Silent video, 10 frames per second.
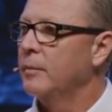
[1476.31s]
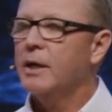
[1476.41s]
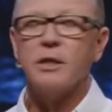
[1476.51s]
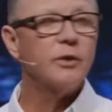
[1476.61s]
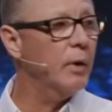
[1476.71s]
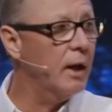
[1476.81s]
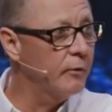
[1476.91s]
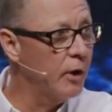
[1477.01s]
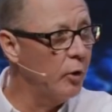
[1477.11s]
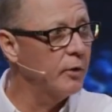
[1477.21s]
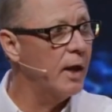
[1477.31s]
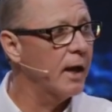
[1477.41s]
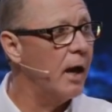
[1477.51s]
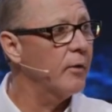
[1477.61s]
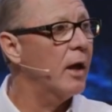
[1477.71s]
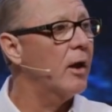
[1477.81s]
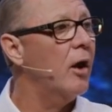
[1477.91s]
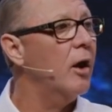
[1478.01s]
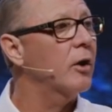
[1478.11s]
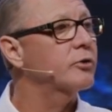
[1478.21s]
Because if we love the Lord thy God with all our
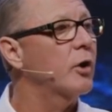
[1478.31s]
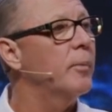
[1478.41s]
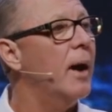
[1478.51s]
heart, our soul,